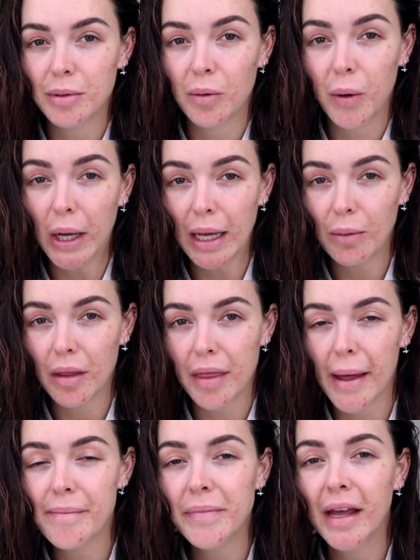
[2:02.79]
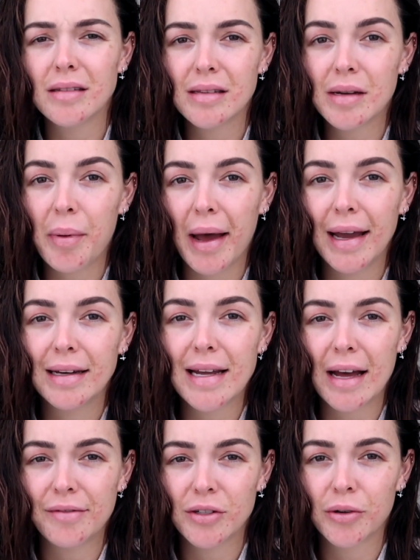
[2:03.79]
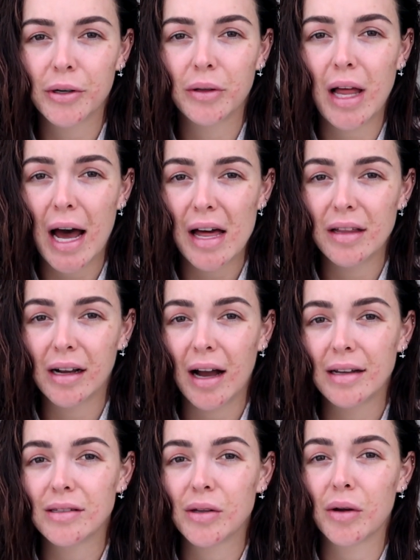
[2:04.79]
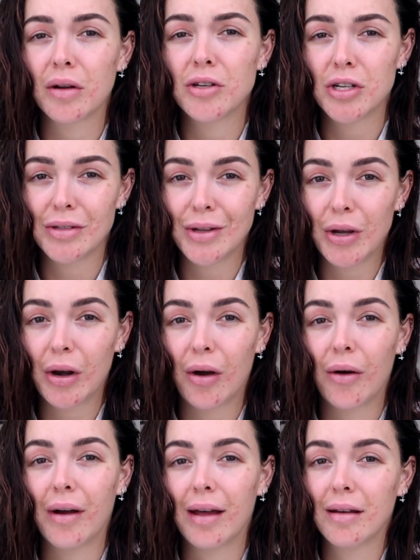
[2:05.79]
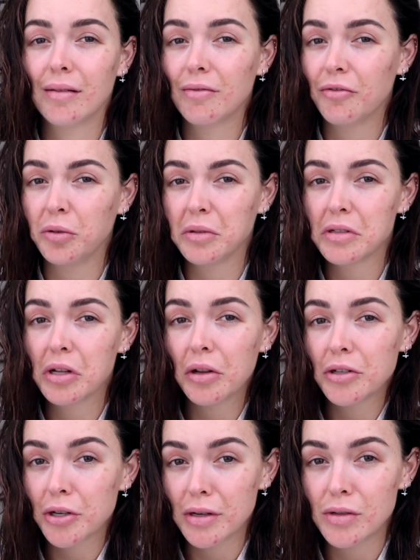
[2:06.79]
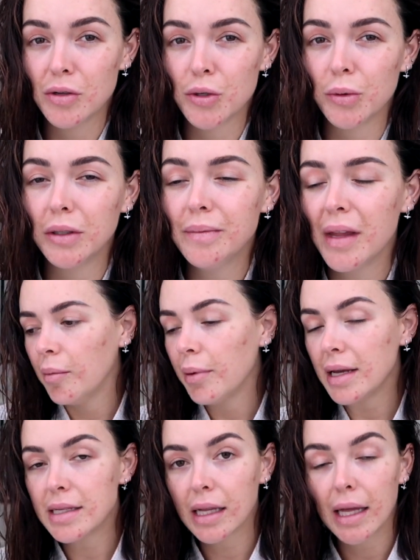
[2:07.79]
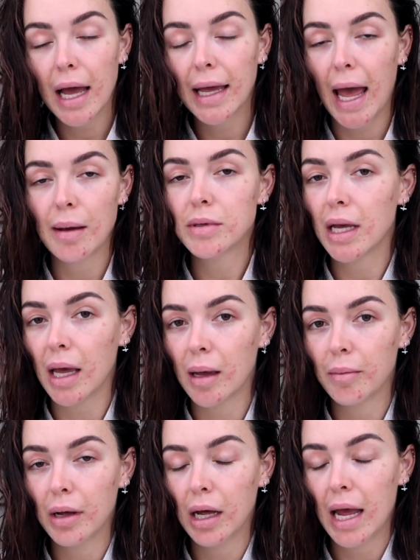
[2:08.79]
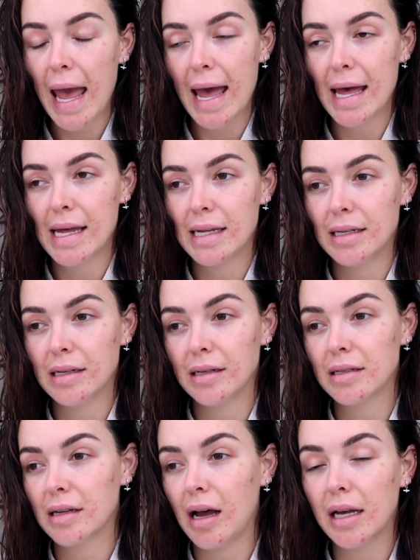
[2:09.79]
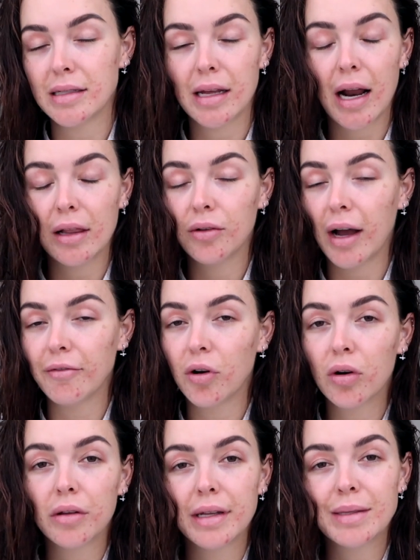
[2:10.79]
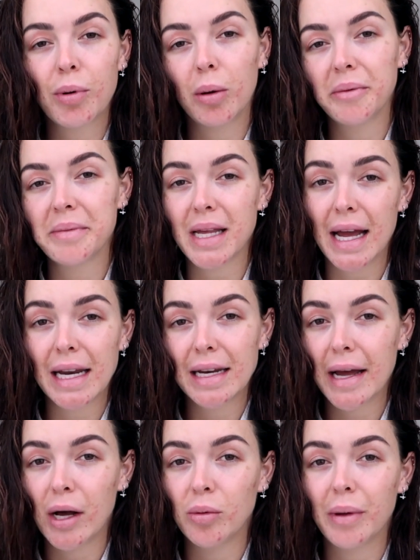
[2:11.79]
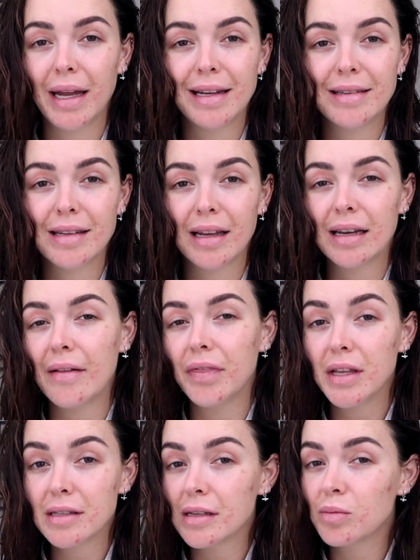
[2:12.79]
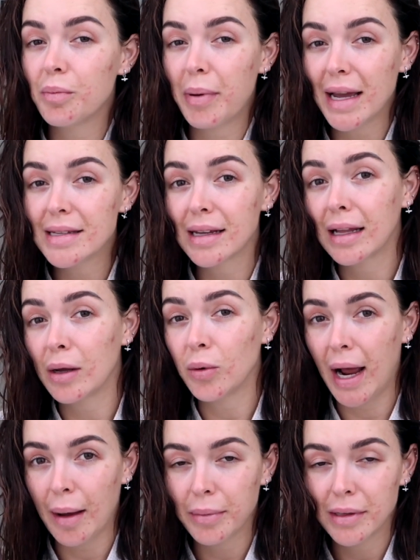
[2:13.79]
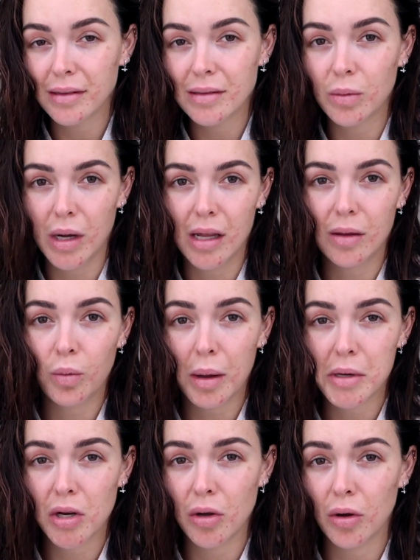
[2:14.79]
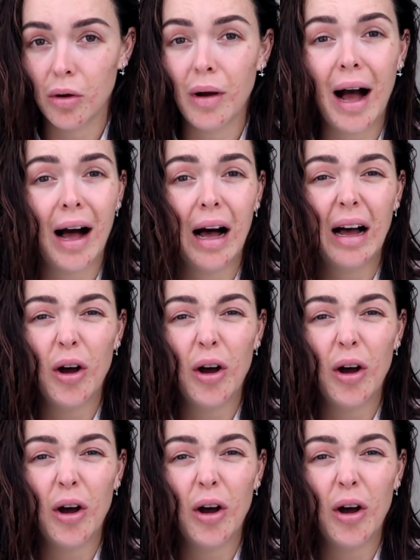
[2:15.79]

be working with them. This isn't a paid advertorial either, guys, so just so you know, and full disclosure as usual. Basically, I came to him and I said, look, I've got all these problems, I need help. And he said, this is basically what happens with women who are